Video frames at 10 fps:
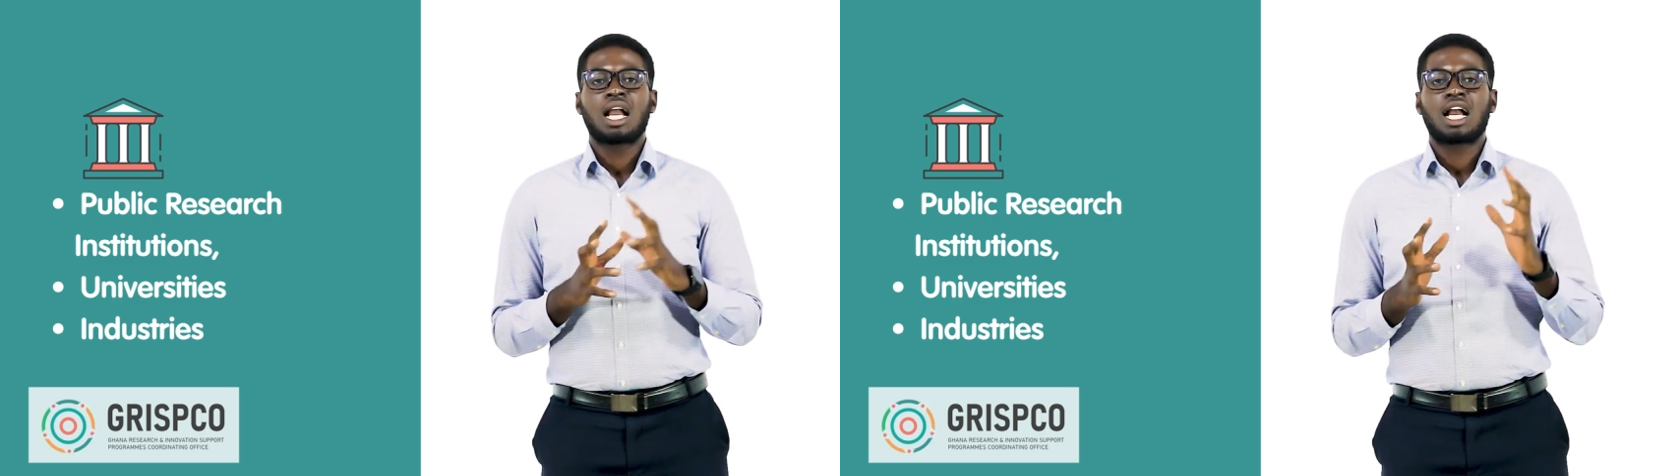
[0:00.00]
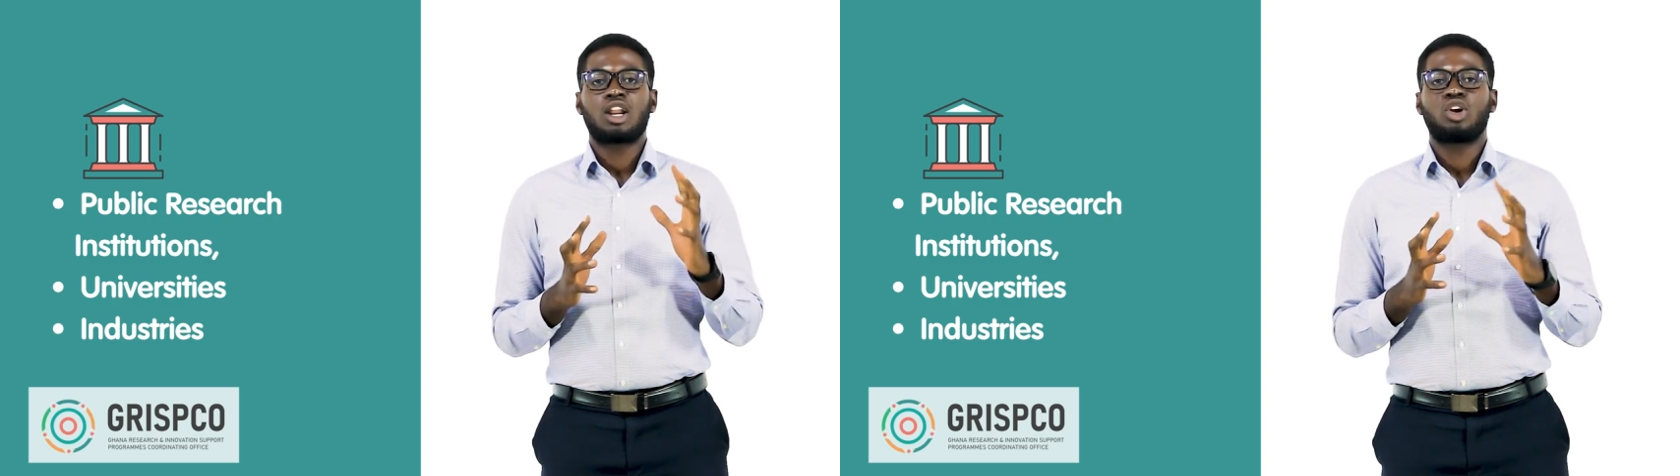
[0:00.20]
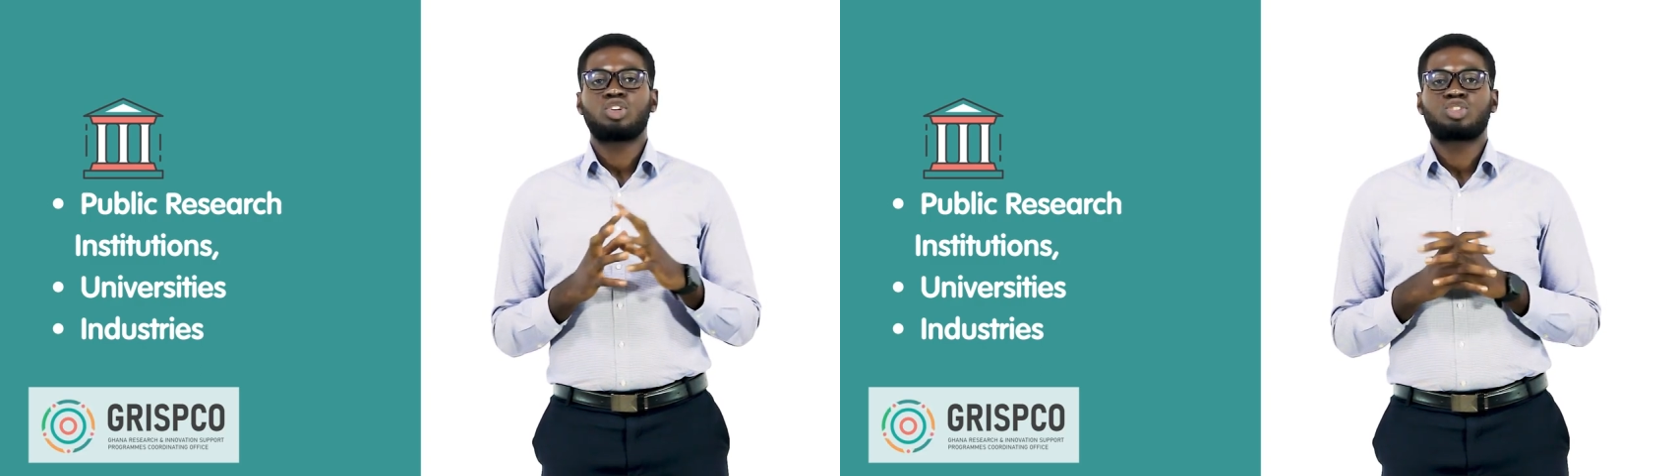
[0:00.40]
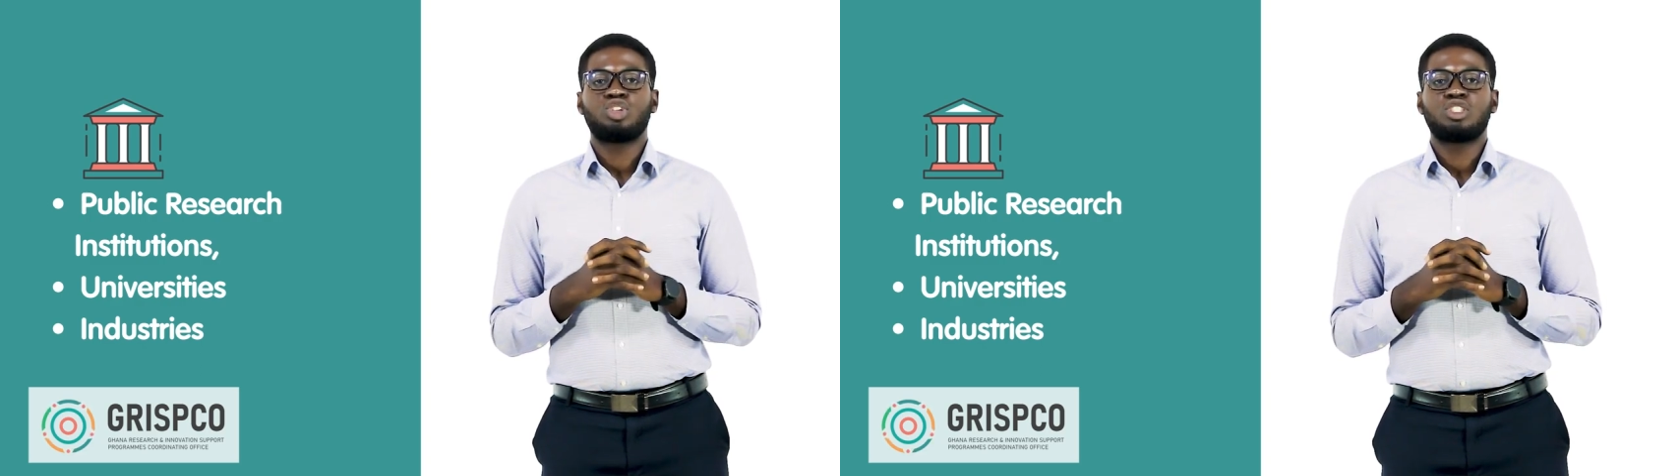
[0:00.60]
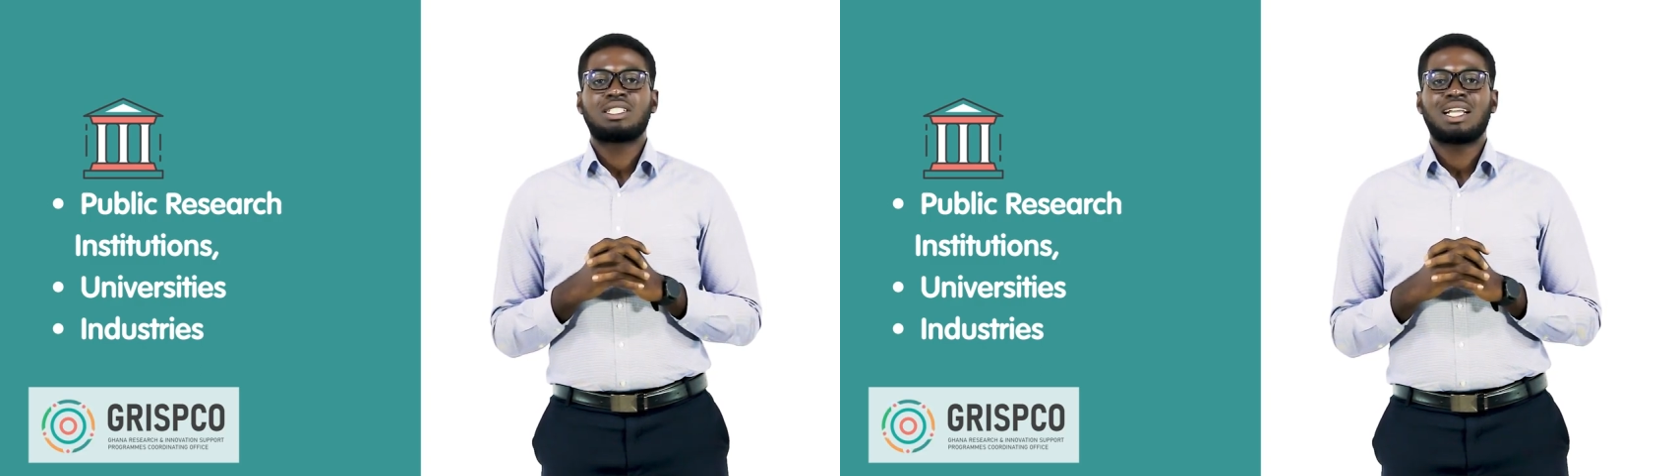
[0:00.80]
can also
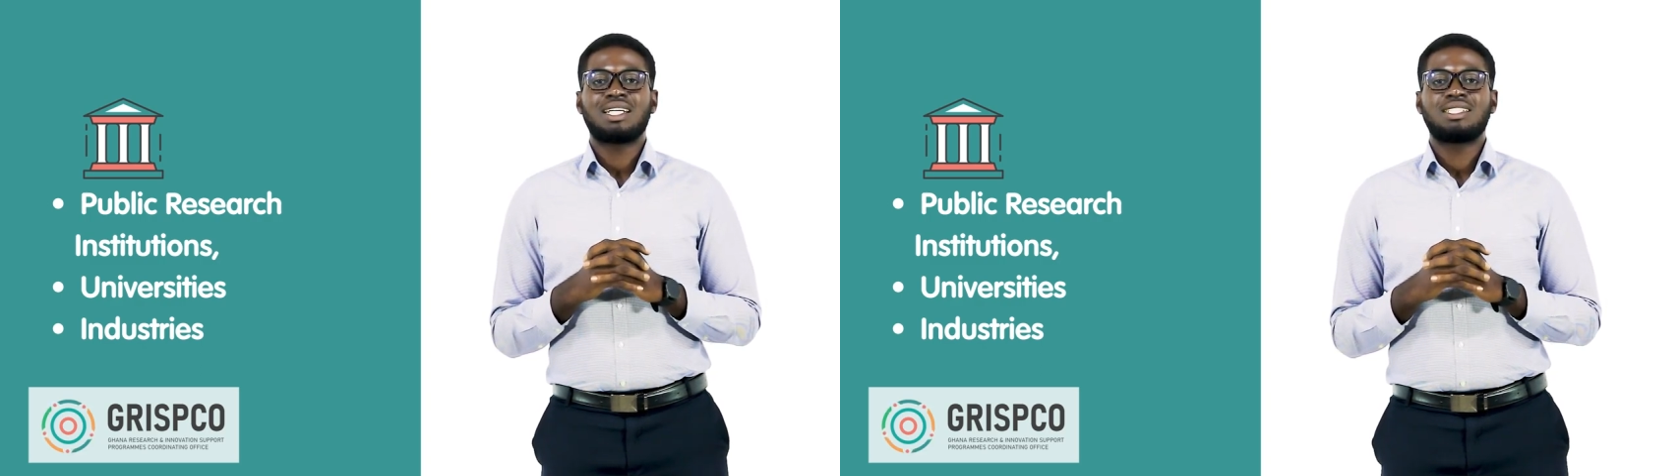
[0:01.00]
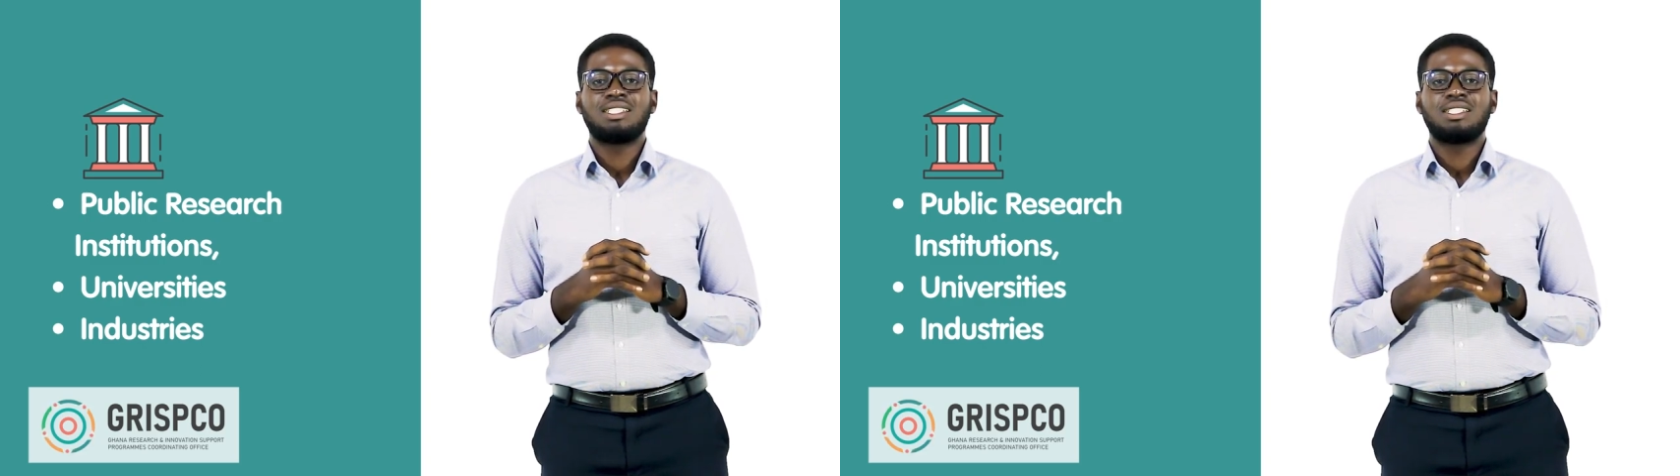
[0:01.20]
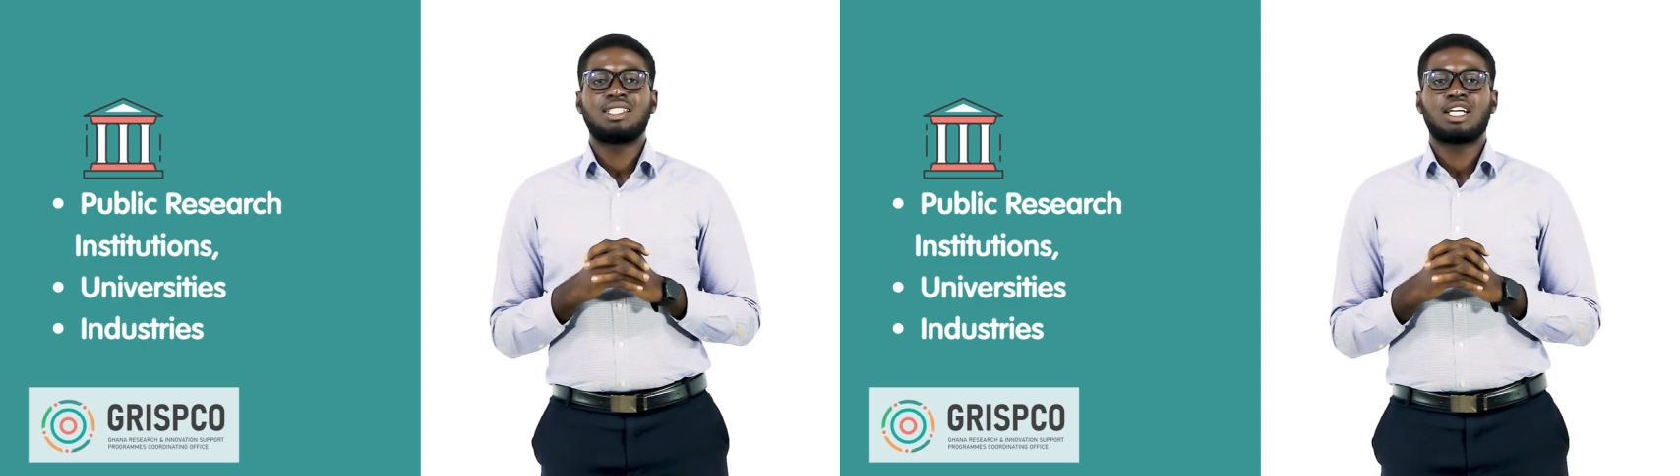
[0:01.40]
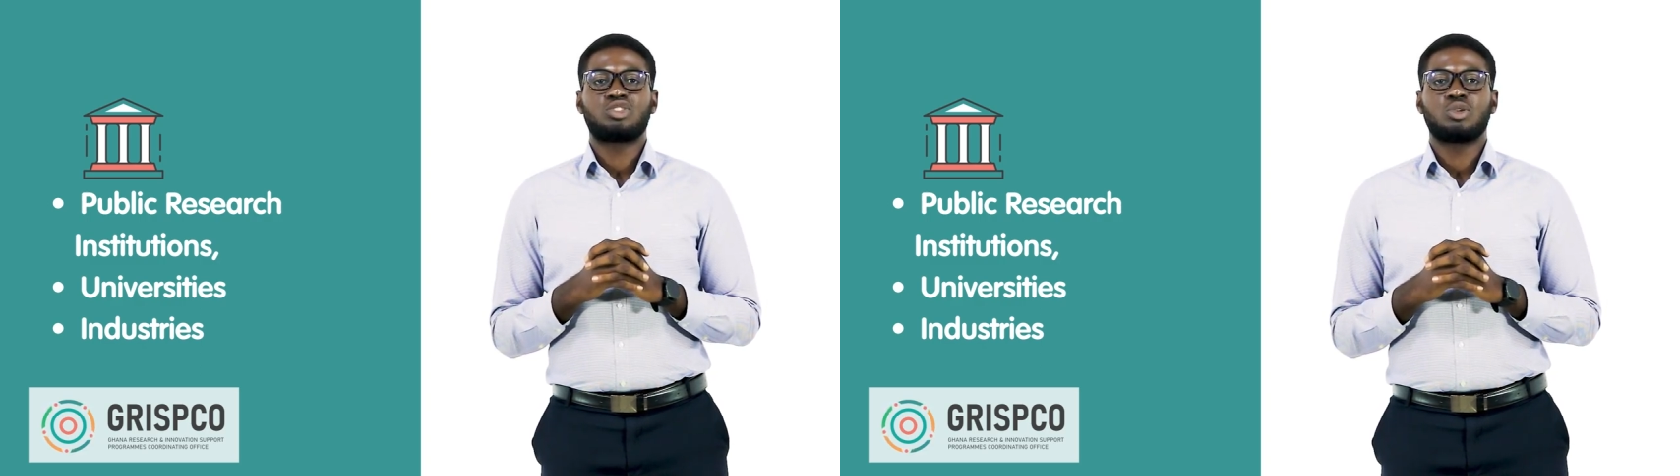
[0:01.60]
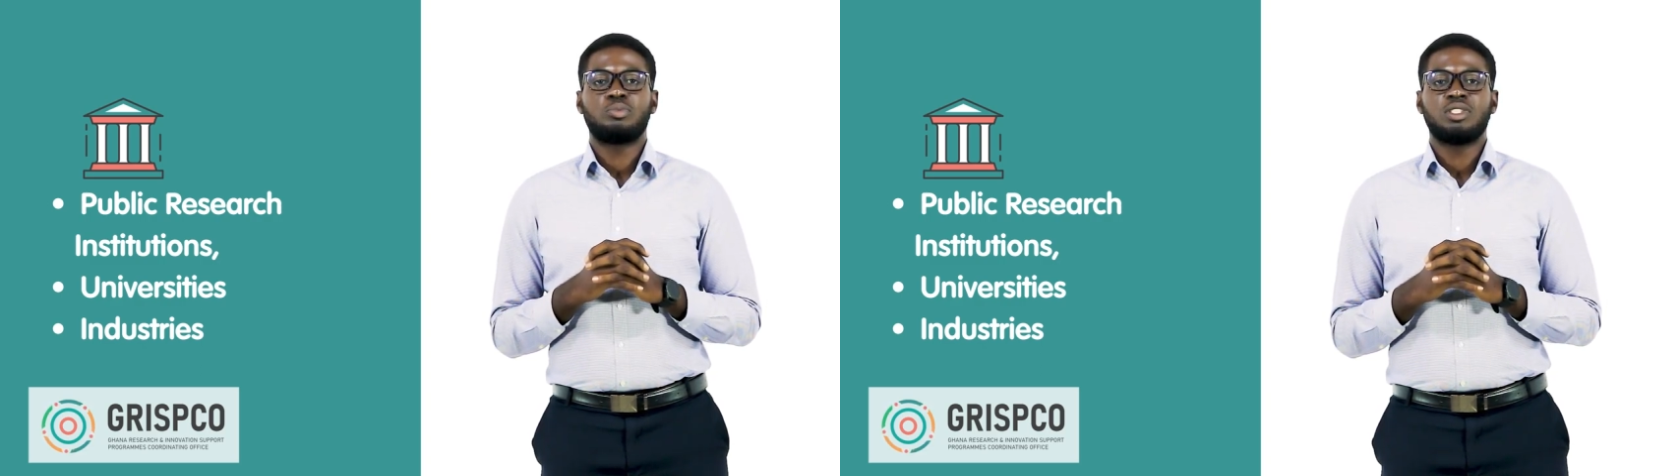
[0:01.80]
utilize these
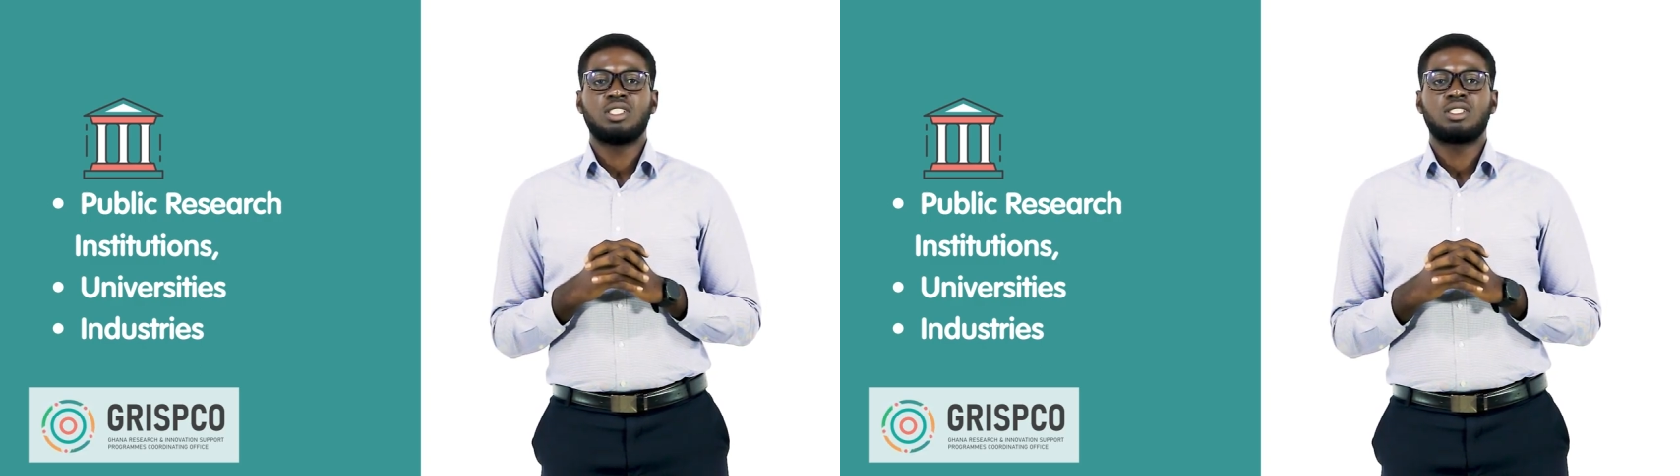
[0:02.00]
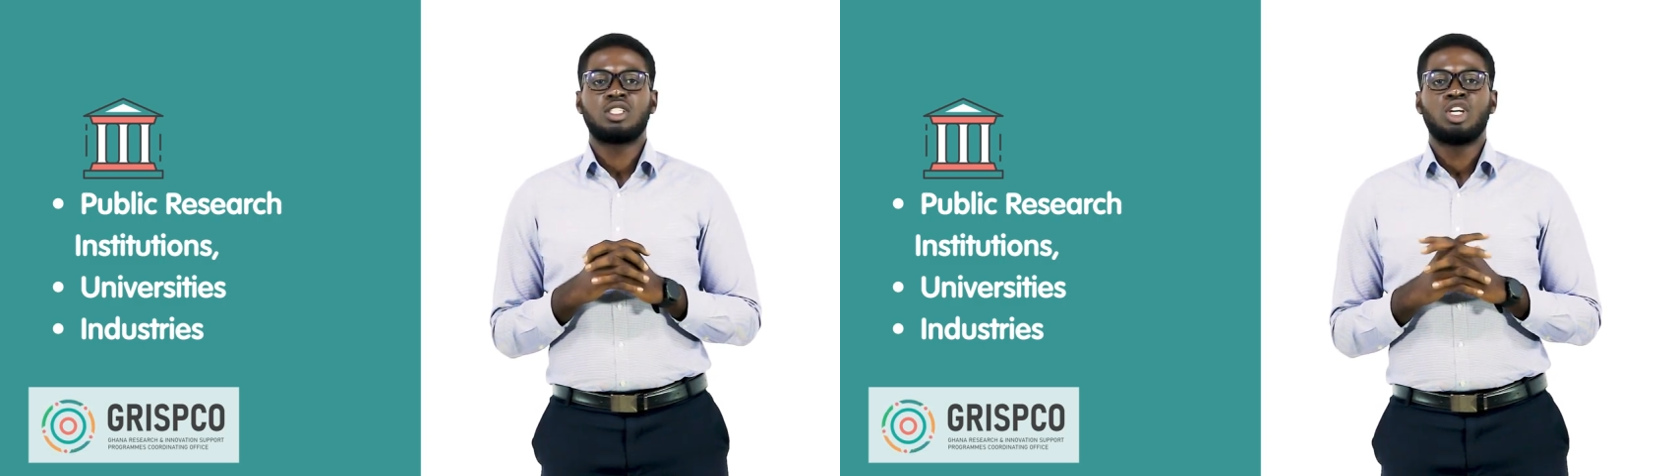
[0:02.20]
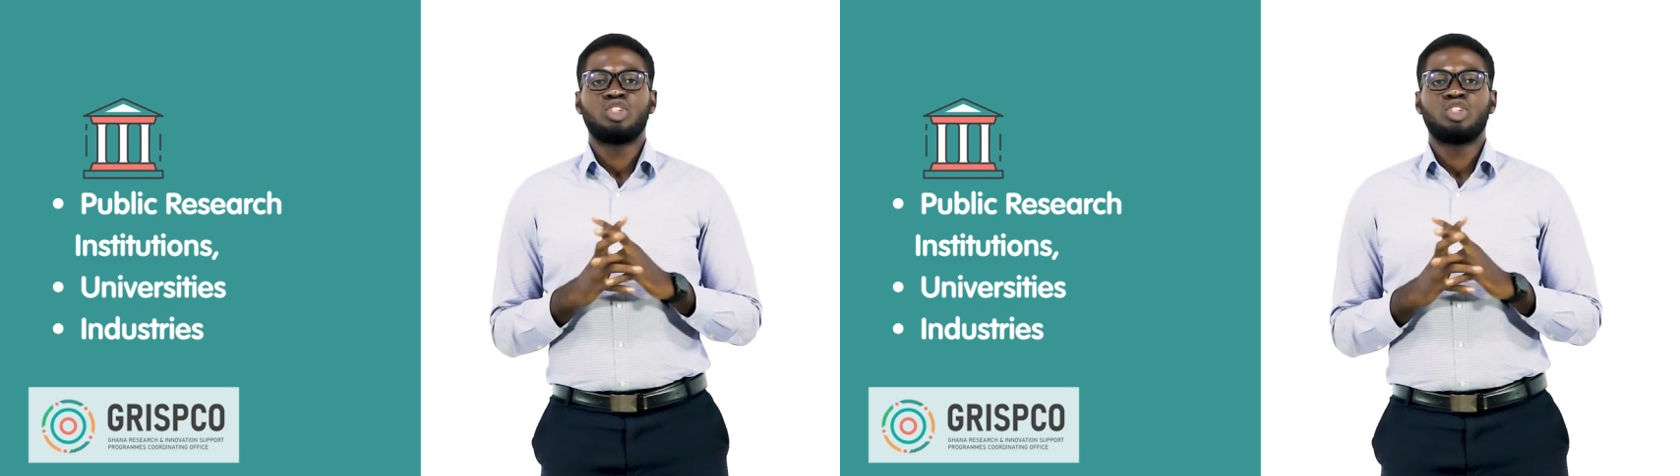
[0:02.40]
SOPs